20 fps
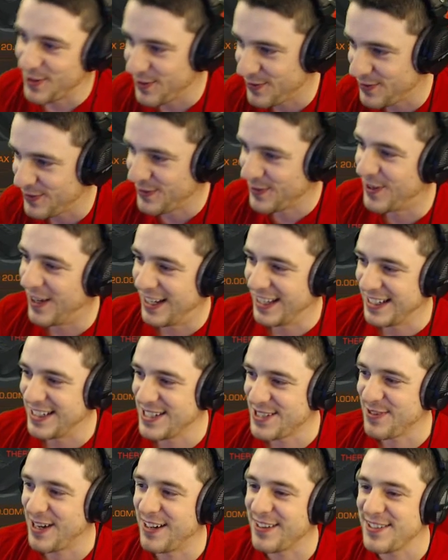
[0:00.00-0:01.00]
a while as
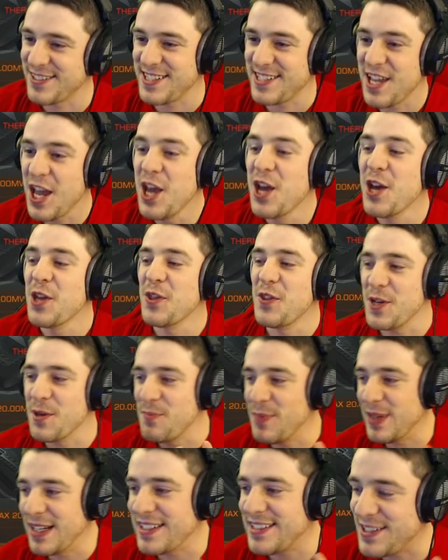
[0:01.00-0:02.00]
well. It's just the
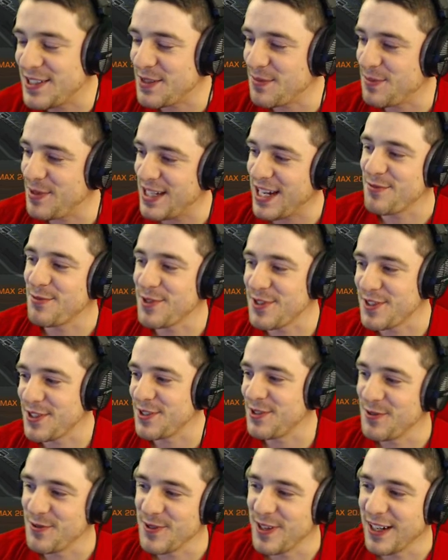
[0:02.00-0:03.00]
ability to be able
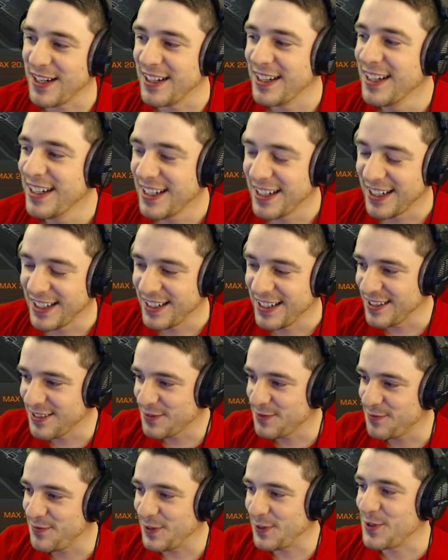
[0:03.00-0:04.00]
to
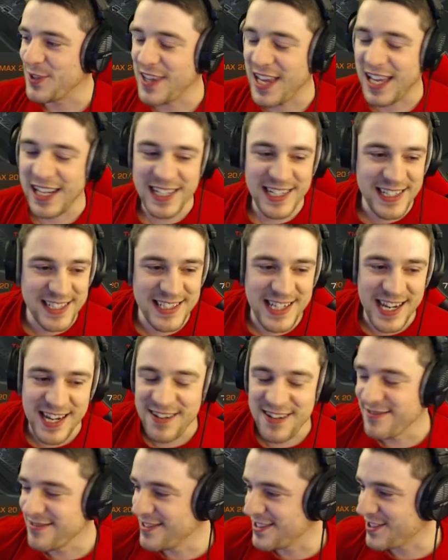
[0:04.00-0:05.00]
filter that list
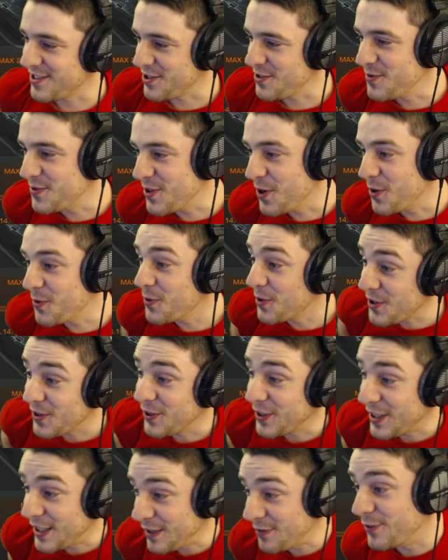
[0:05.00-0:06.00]
down so you know what you're
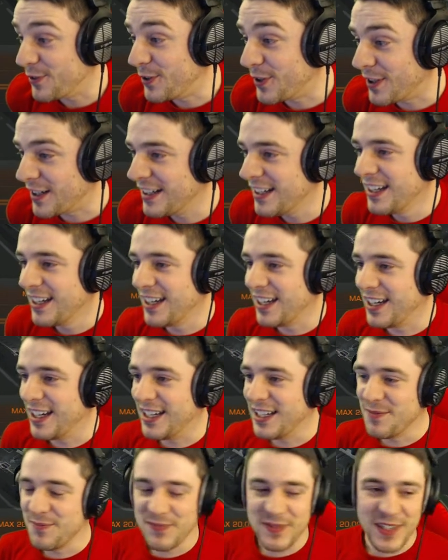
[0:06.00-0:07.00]
looking for. I
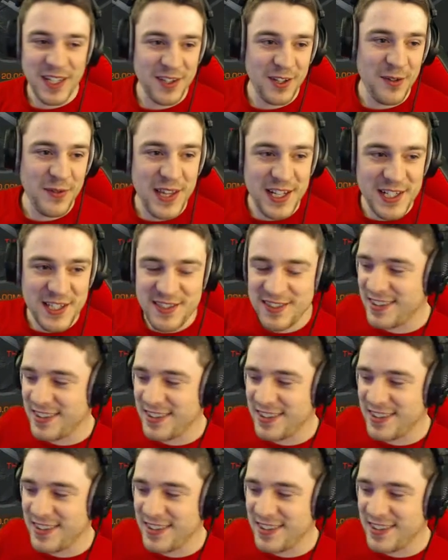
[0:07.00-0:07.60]
don't know if that's